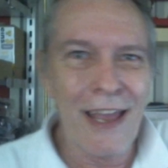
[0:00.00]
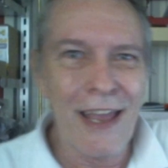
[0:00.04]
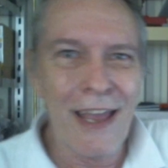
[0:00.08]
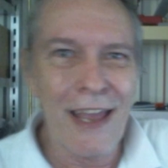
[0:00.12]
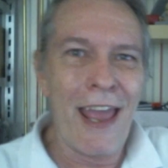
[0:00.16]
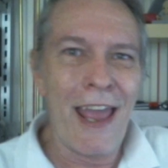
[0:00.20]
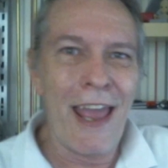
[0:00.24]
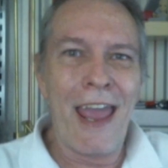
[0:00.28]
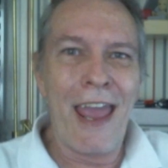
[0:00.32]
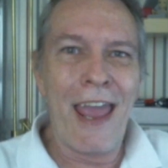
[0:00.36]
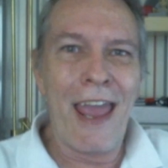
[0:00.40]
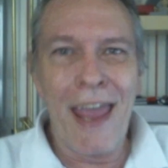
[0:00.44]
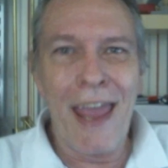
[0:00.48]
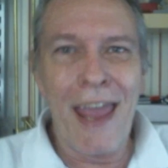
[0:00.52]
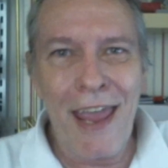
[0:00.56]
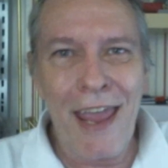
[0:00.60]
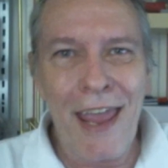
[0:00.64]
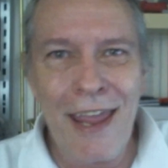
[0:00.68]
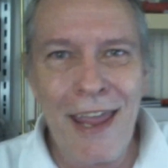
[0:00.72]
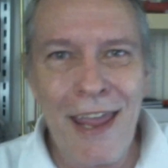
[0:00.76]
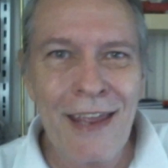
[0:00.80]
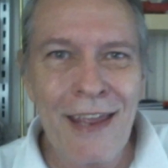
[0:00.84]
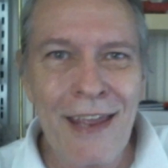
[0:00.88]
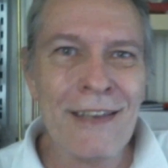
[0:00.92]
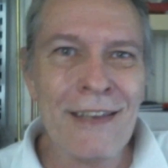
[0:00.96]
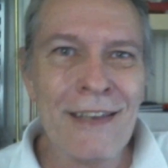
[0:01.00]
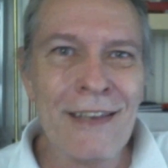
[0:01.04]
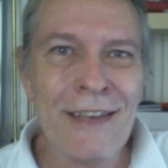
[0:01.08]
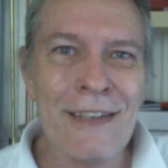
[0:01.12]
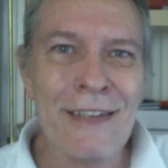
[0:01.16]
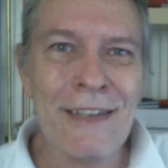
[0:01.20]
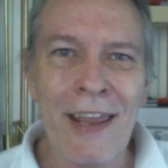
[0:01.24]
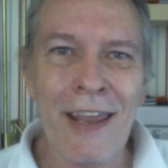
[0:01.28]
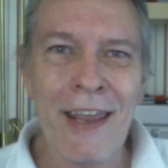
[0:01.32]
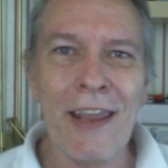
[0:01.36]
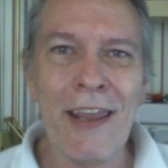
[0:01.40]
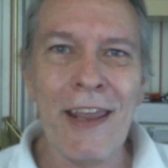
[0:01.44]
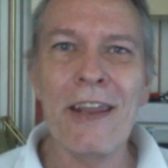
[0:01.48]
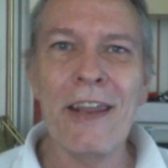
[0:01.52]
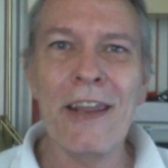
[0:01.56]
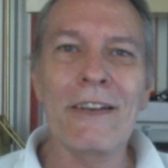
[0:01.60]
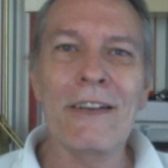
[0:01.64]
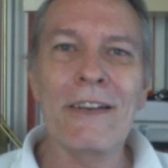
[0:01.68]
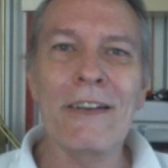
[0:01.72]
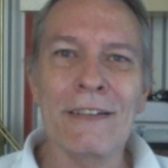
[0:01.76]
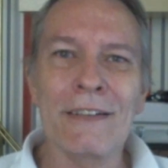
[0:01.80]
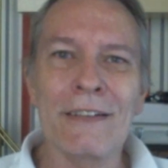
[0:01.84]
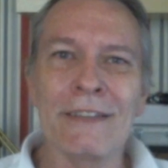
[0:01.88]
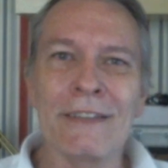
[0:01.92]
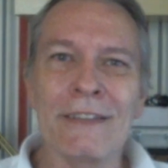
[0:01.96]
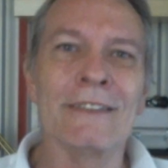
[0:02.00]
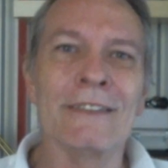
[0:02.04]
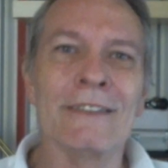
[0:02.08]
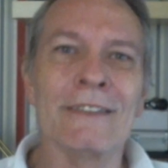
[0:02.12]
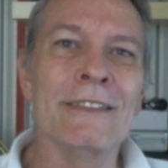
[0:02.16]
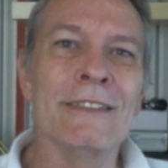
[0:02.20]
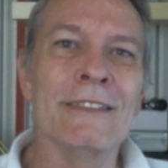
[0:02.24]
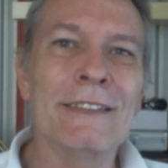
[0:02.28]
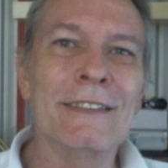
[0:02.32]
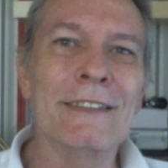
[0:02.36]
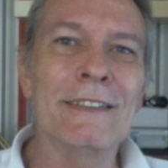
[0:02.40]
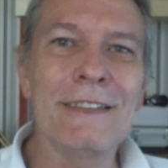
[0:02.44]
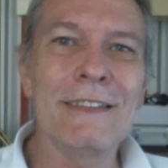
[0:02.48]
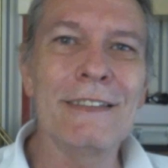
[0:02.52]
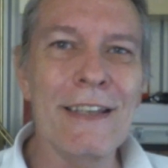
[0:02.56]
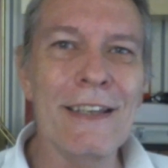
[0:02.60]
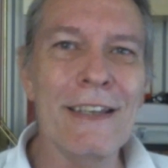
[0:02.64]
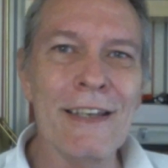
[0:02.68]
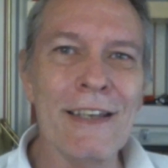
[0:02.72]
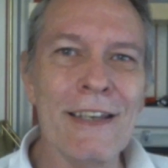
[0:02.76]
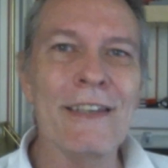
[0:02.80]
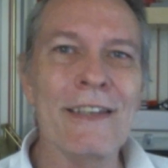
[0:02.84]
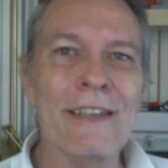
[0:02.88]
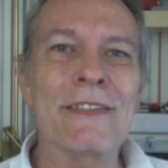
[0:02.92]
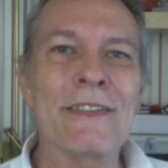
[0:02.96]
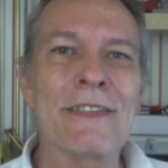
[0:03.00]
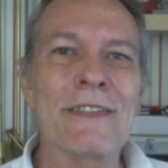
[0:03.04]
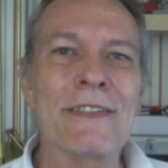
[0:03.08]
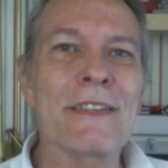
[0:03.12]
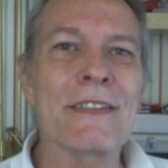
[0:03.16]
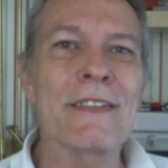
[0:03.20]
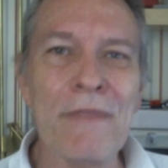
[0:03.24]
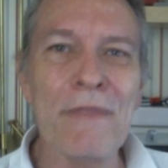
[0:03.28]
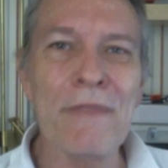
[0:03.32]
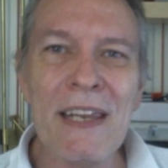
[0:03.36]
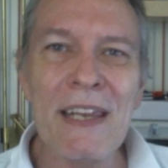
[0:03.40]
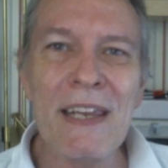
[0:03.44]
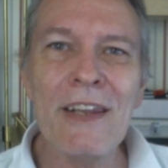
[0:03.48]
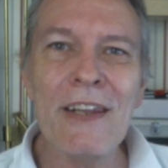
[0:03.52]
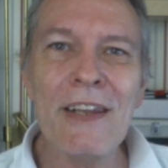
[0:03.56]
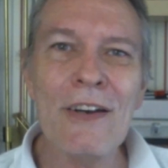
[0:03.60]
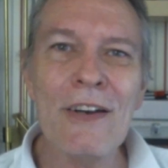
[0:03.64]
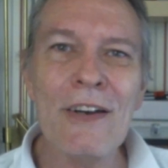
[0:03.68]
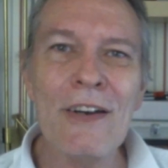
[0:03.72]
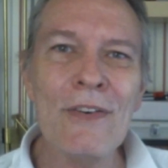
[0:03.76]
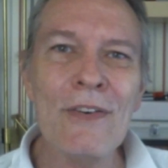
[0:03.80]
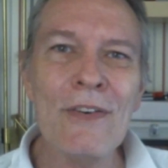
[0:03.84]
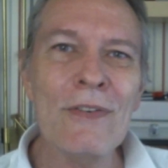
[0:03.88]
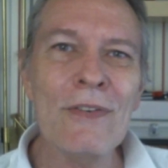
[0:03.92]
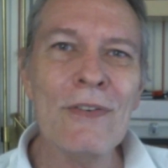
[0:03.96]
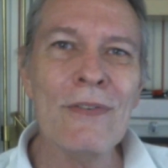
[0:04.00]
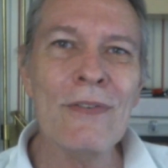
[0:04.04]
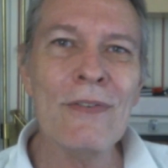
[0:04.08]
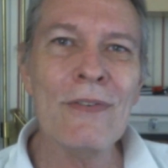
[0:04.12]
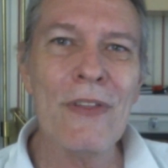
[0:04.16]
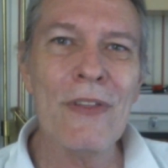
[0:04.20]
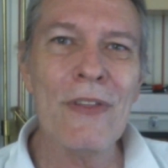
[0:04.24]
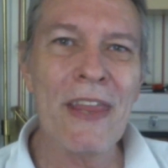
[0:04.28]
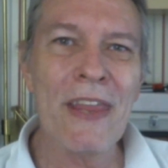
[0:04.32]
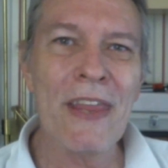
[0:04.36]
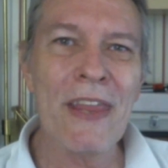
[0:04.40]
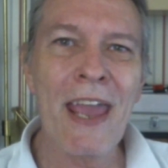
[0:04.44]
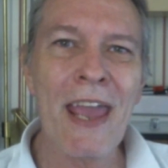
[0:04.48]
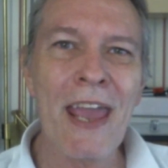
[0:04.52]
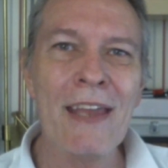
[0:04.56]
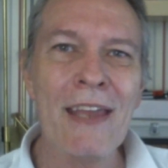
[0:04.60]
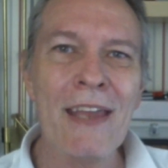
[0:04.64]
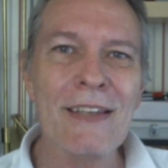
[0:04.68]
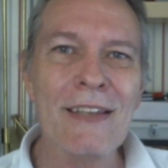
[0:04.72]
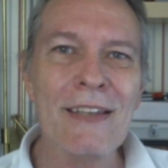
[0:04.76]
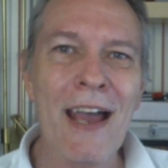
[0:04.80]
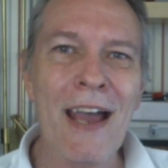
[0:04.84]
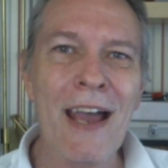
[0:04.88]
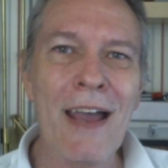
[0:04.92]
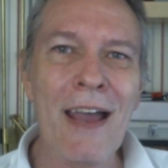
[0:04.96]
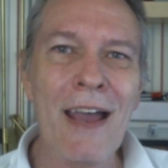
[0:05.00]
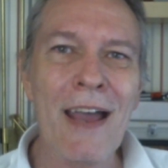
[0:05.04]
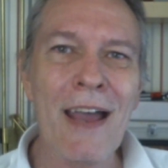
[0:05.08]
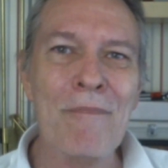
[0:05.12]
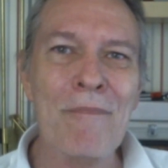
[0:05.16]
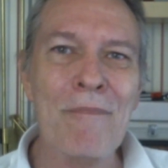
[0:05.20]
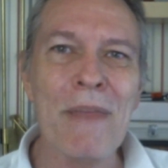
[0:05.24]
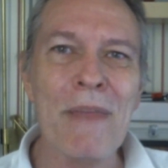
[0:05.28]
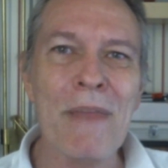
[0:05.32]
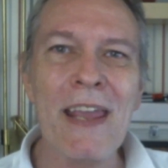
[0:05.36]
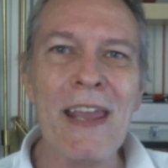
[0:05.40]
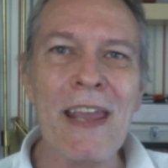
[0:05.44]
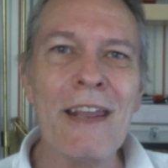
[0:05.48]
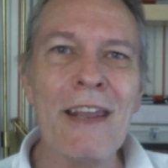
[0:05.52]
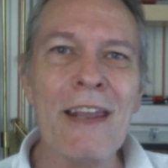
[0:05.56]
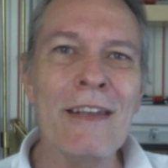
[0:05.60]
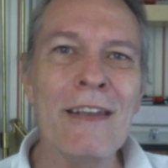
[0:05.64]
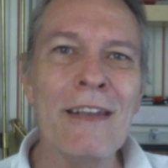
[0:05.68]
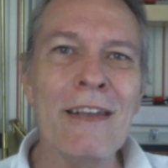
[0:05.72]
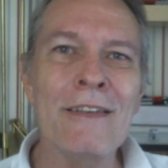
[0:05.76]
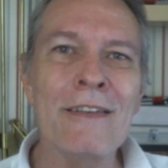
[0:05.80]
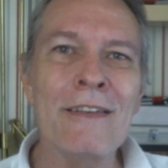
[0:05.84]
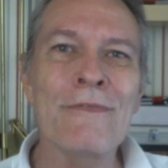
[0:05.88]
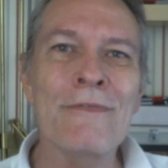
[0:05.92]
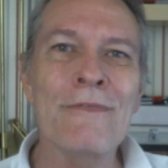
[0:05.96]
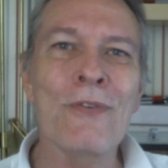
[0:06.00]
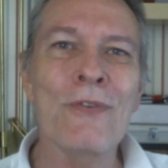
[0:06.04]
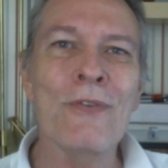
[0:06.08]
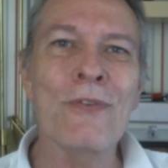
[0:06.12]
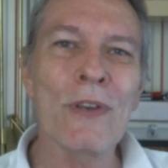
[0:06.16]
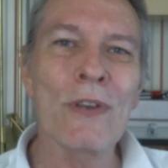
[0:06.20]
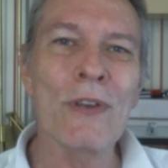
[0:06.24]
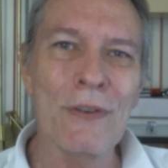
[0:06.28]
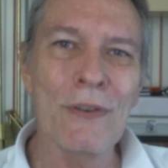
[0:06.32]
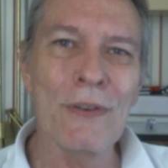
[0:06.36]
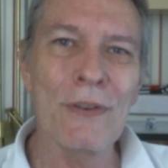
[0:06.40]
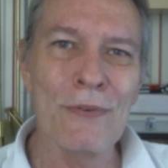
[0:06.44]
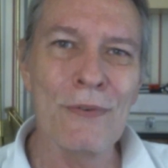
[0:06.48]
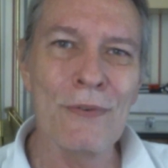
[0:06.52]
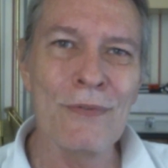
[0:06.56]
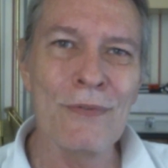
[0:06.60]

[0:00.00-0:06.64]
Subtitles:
And here is the video that I made for you.